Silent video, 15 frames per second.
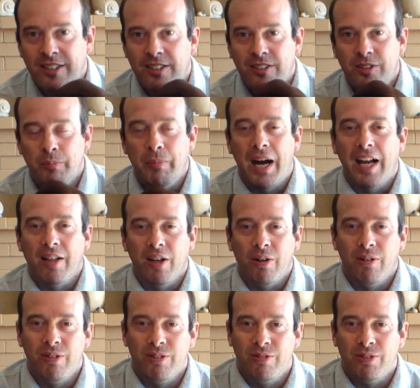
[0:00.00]
So
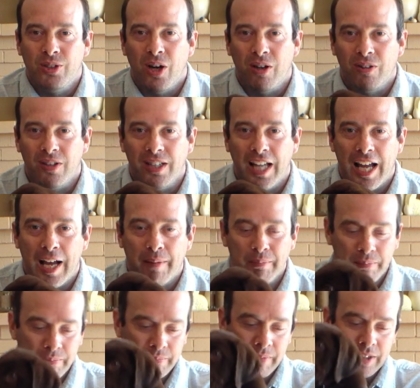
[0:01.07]
Milo, Chocolate Lab,
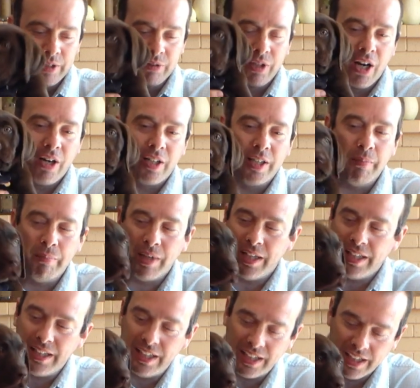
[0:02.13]
my new gardening
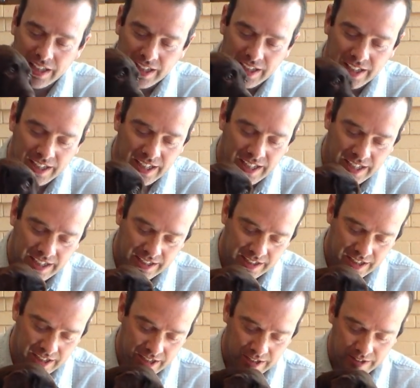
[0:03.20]
buddy, and,
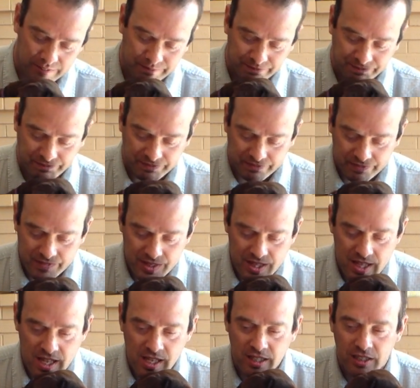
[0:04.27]

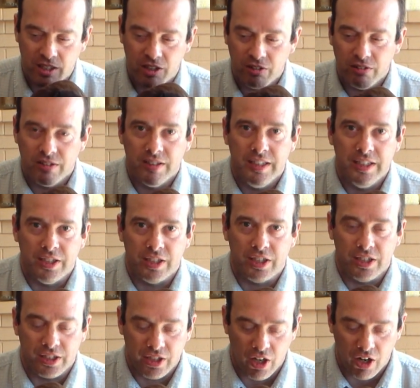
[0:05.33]
you know, he's a
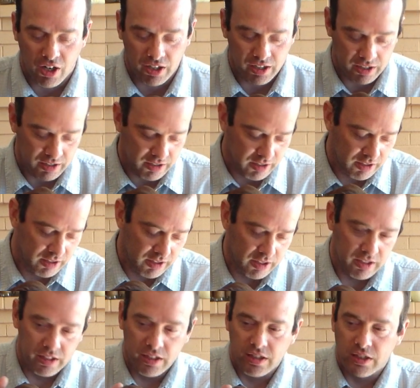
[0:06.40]
good dog.
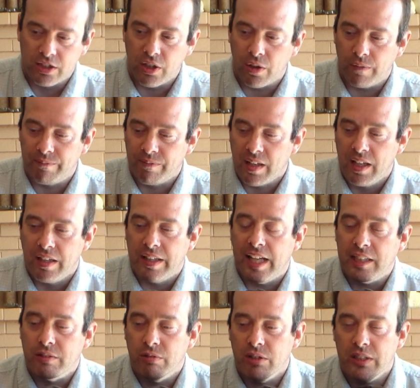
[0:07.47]
So
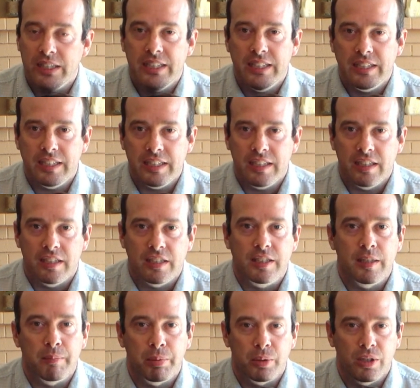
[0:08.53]
that's really easy,
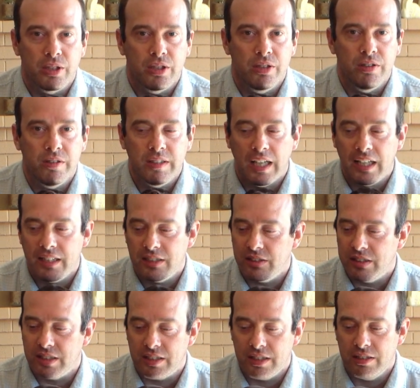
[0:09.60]
simple to do, you guys. You
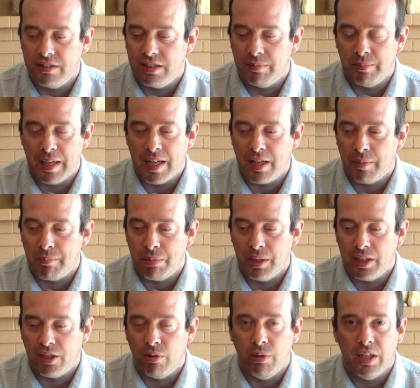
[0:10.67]
can see you can make them
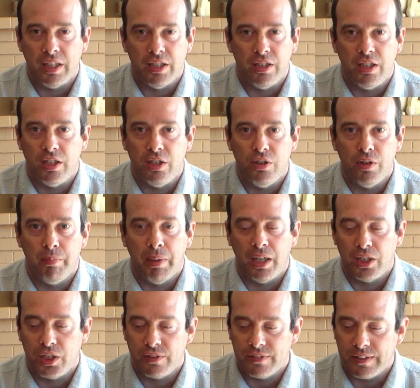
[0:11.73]
pretty quick. You can do a
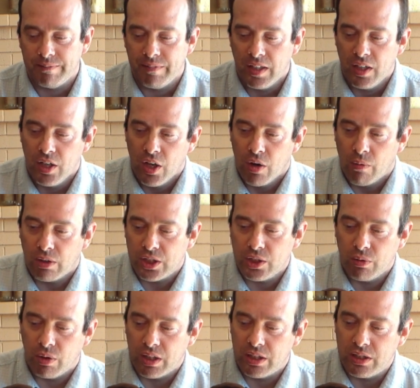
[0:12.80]
bunch of them. What you
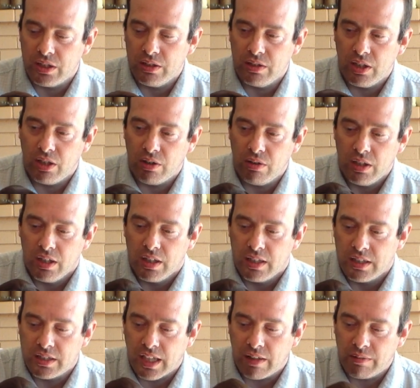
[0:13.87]
want to do, though,
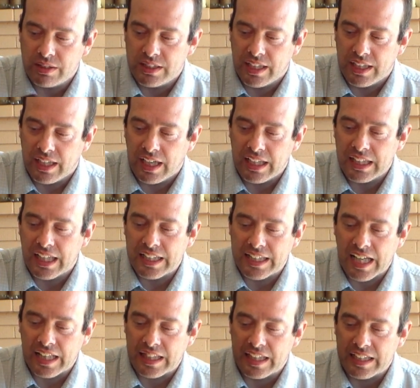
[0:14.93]
is I would say I'd let
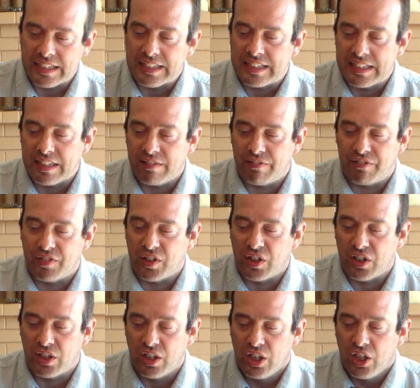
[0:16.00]
that thing sit
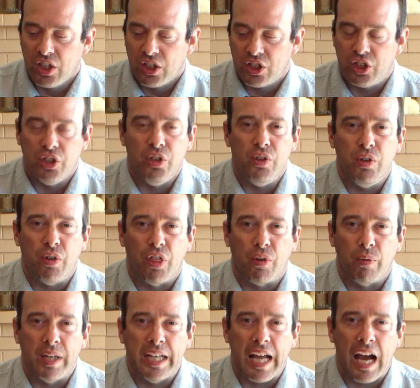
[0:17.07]
for
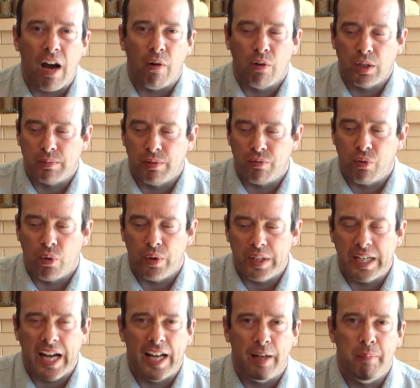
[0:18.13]
2-3 hours before you
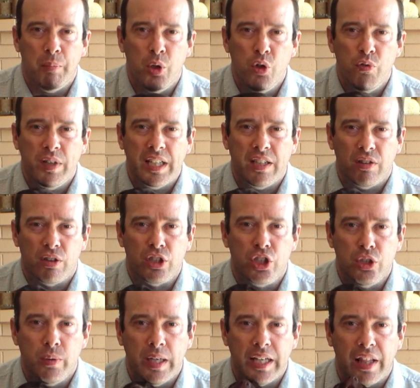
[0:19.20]
kind of move it or
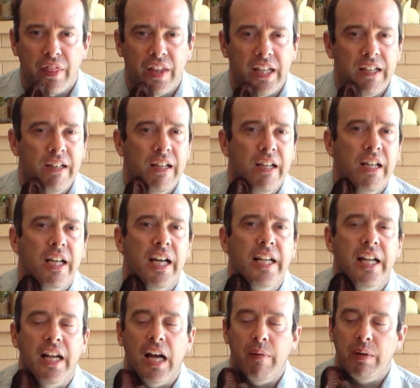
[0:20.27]
do anything, and
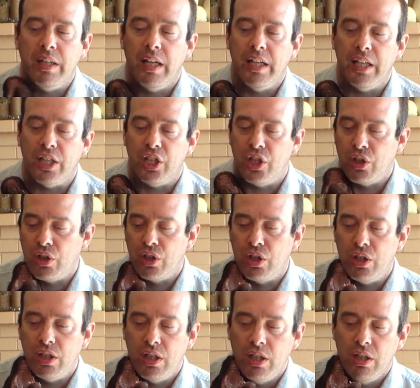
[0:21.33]
then I would let it
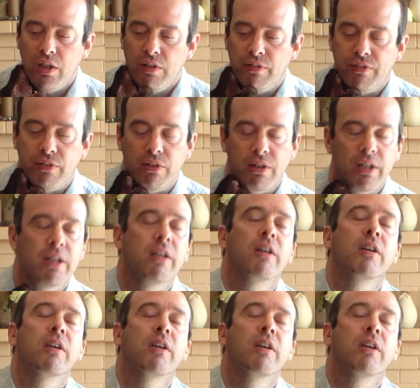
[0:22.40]
cure for,